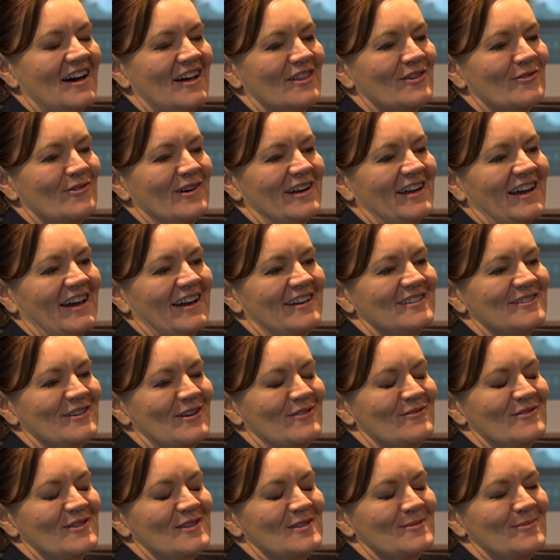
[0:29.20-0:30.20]
3 Ks
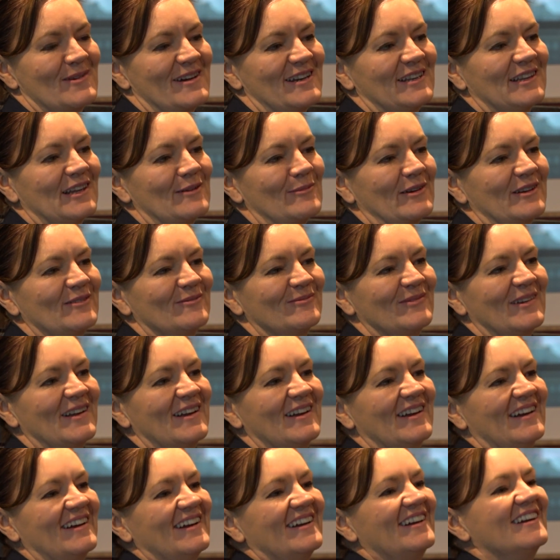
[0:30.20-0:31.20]
over the speed limit.
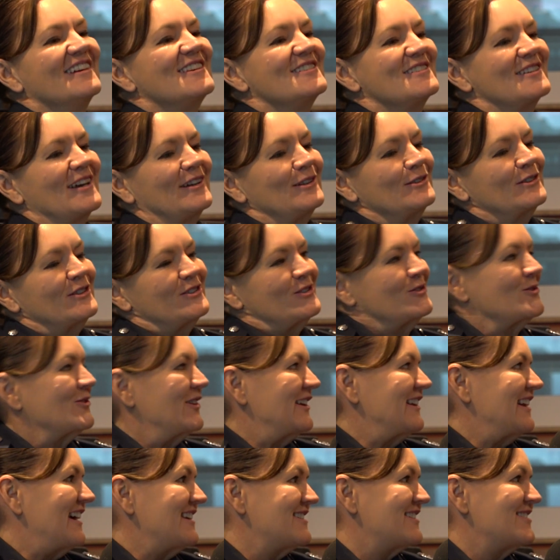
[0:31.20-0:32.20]

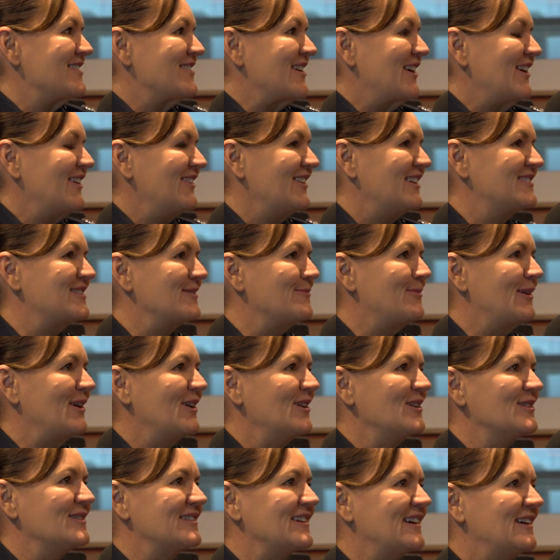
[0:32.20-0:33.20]
Salutary lesson, though, I suppose.